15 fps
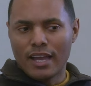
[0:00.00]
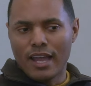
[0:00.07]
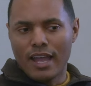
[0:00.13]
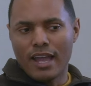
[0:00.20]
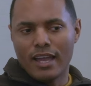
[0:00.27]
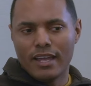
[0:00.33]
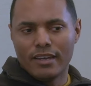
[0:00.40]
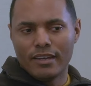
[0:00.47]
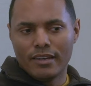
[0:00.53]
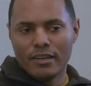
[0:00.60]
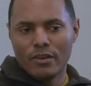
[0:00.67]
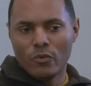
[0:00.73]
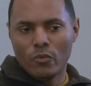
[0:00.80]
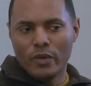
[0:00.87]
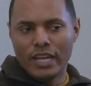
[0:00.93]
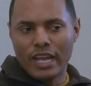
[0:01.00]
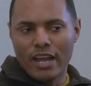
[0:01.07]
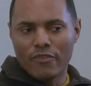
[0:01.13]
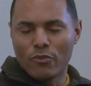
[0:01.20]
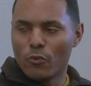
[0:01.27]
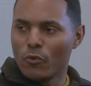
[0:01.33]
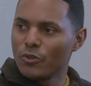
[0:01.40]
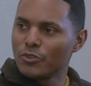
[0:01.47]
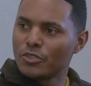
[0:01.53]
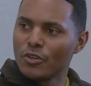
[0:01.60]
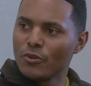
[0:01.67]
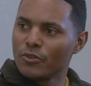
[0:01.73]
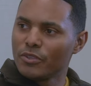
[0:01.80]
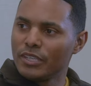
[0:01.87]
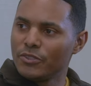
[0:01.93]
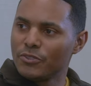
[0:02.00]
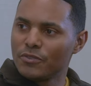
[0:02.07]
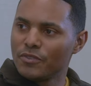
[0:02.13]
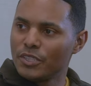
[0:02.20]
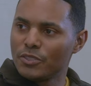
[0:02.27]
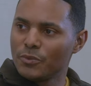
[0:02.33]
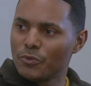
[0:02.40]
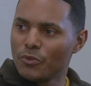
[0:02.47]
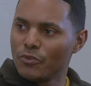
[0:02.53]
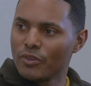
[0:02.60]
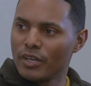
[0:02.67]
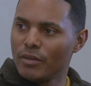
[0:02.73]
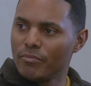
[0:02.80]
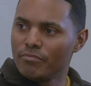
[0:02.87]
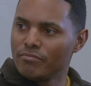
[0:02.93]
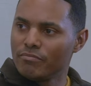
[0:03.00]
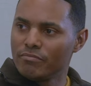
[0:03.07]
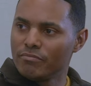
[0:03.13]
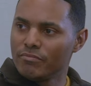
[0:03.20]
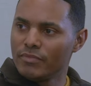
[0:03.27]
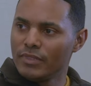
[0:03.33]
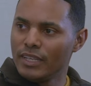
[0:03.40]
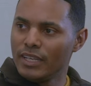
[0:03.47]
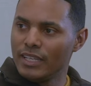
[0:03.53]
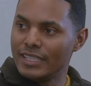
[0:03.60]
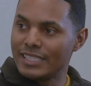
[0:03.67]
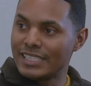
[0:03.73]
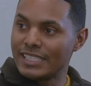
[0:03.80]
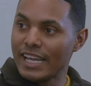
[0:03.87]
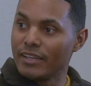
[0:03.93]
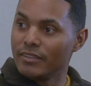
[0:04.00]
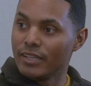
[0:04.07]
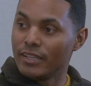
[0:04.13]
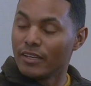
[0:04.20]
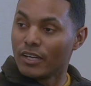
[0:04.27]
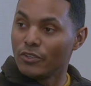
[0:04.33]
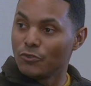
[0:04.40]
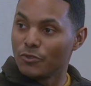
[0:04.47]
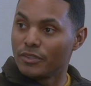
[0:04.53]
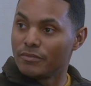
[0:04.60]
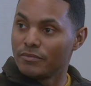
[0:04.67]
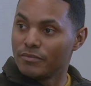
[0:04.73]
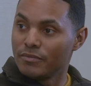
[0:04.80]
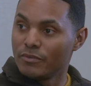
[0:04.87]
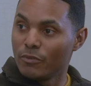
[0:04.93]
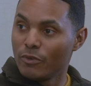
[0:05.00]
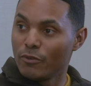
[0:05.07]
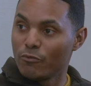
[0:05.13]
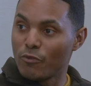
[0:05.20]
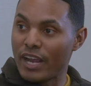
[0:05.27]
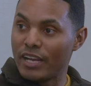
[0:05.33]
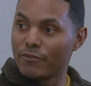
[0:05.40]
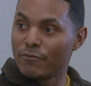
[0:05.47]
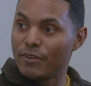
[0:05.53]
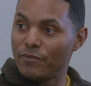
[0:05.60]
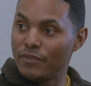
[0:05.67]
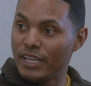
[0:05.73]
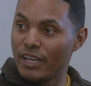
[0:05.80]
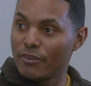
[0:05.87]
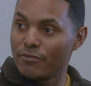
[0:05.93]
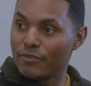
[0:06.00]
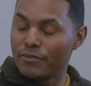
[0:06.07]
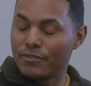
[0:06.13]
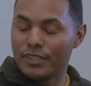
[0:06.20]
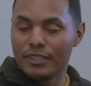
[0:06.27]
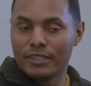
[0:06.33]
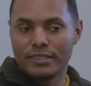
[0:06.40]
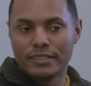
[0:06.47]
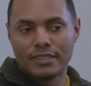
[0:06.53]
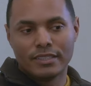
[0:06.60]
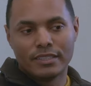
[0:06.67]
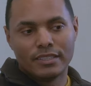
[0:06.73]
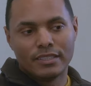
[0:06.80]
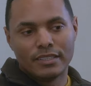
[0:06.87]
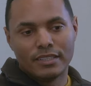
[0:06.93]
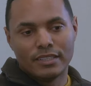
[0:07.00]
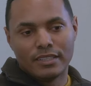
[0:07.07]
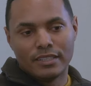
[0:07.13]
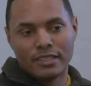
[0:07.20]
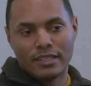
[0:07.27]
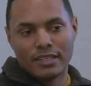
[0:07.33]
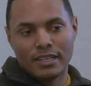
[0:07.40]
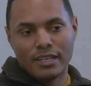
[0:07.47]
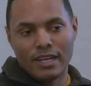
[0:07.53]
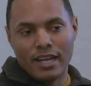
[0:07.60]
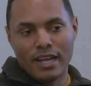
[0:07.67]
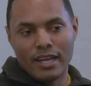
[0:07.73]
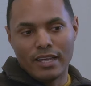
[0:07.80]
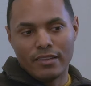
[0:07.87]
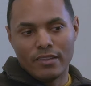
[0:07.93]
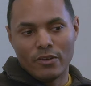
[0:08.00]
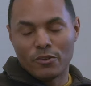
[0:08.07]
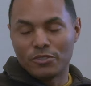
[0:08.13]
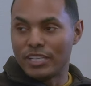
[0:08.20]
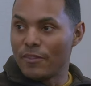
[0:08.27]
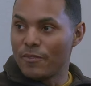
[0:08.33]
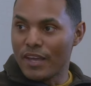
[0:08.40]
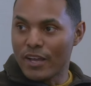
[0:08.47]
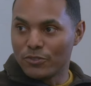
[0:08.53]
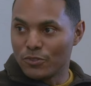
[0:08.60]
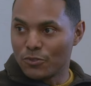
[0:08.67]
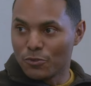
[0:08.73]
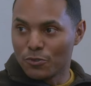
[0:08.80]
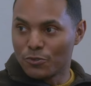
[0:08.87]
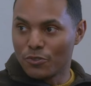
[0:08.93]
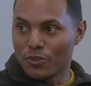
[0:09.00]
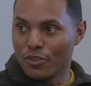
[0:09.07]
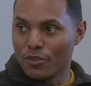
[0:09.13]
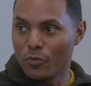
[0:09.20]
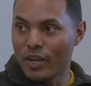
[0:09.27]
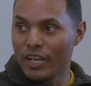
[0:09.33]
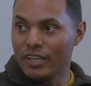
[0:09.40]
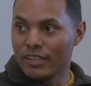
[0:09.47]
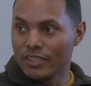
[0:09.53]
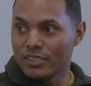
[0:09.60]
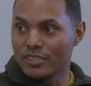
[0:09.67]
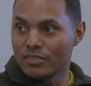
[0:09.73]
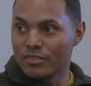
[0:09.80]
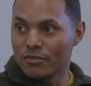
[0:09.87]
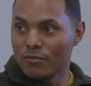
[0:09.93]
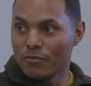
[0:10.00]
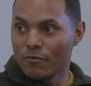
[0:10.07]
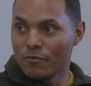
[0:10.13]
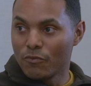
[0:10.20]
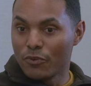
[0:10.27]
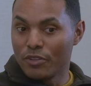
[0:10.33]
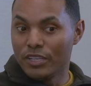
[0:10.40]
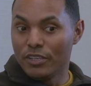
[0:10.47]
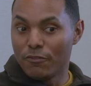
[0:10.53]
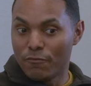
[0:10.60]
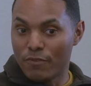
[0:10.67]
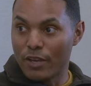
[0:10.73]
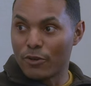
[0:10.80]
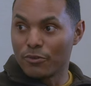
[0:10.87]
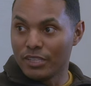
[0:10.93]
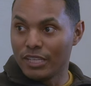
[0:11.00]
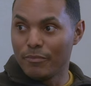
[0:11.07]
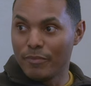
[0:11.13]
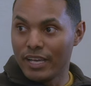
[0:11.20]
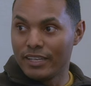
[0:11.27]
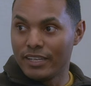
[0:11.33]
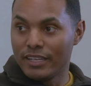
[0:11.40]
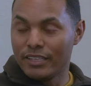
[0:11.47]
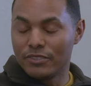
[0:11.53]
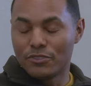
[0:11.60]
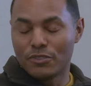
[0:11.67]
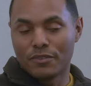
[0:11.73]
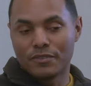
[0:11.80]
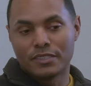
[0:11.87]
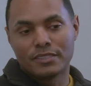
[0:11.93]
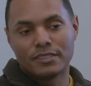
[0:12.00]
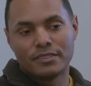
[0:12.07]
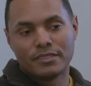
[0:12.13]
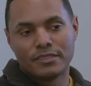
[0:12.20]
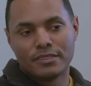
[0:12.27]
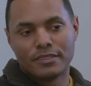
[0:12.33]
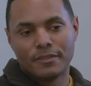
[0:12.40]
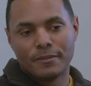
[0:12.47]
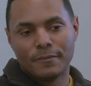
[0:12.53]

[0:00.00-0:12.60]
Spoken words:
and we have the worst early intervention program in the state, in the country. We're ranked 50 out of 50, and there are 10,000 children on the waiting list for these federally mandated services.